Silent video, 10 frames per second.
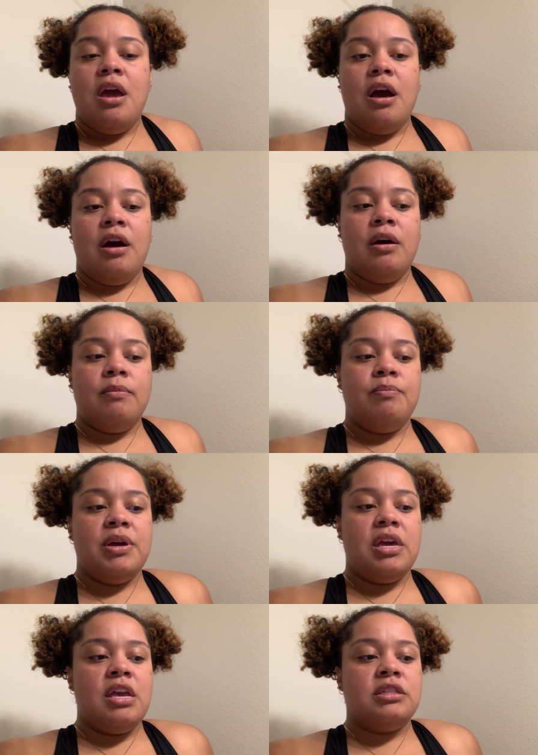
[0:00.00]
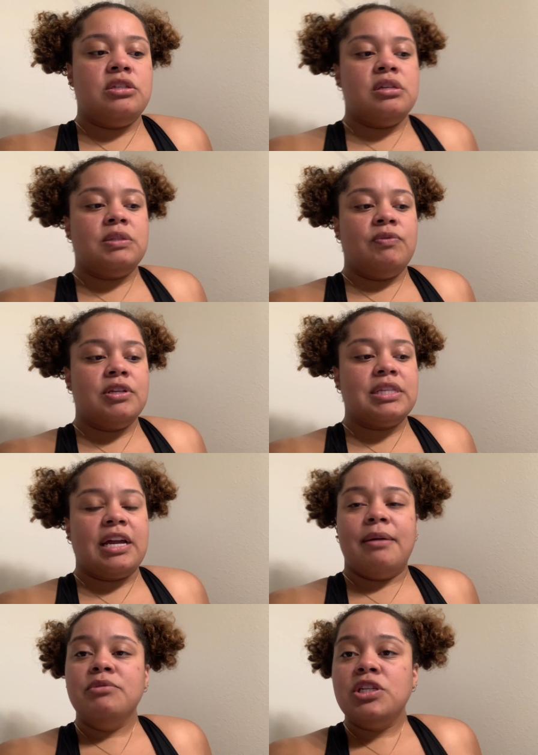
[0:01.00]
But it just feels like
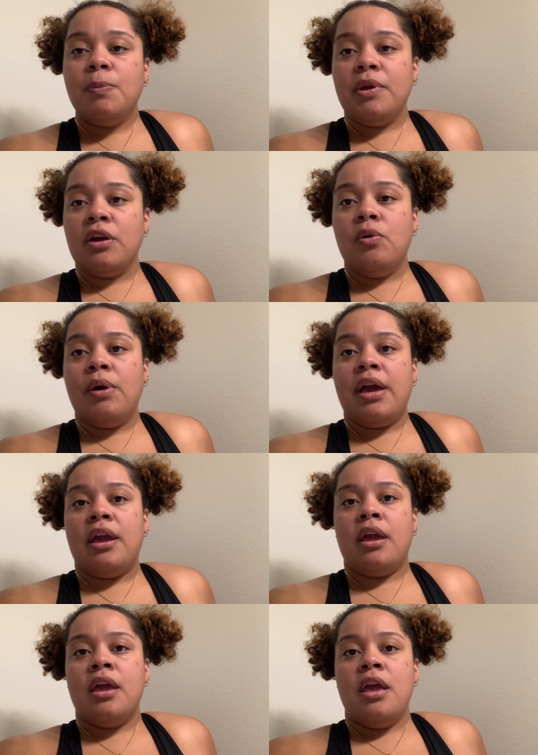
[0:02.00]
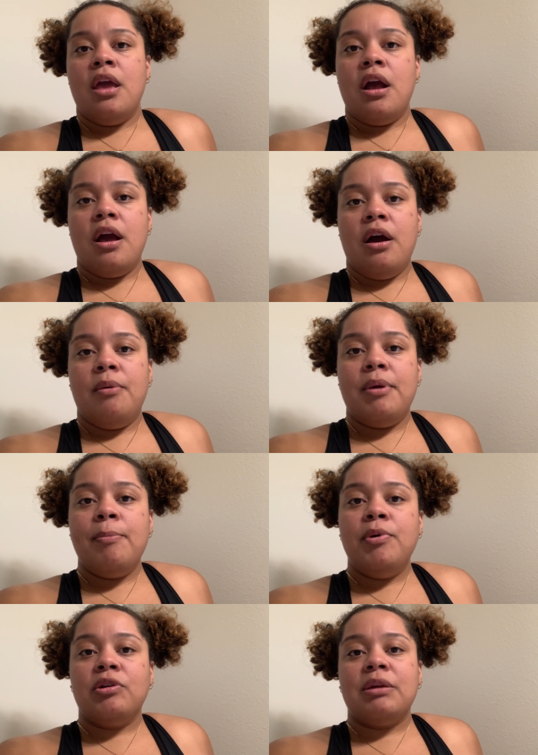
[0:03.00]
I'm chipping away
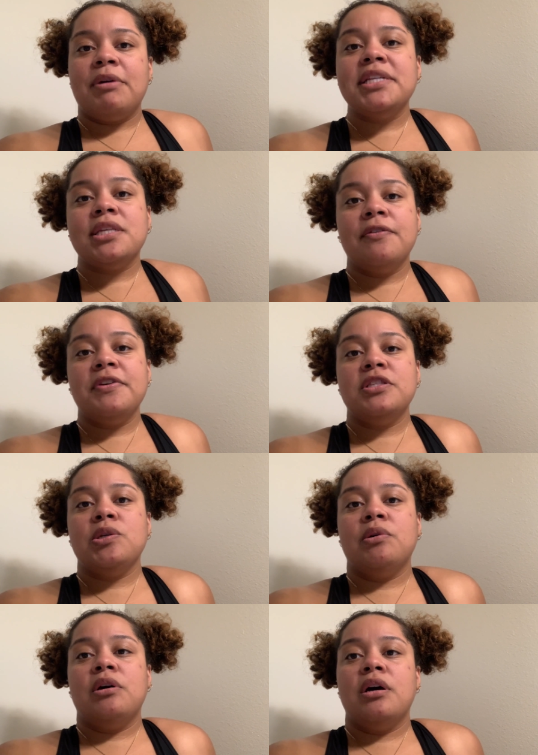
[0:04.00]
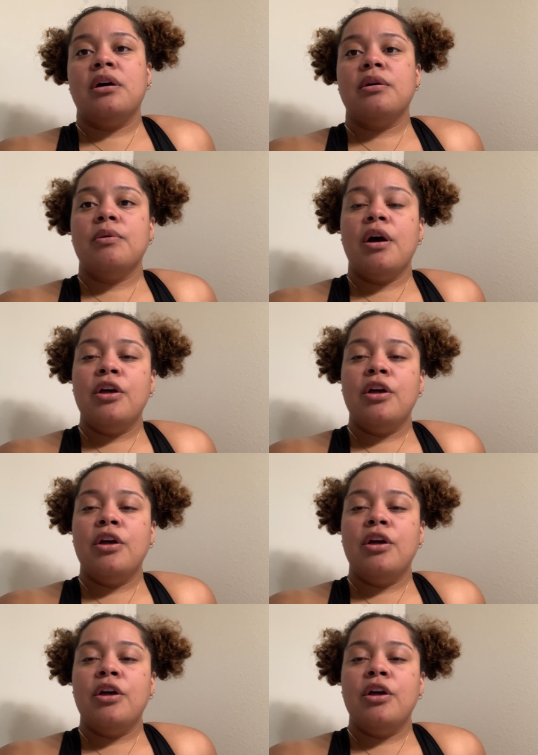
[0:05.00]
and building myself into a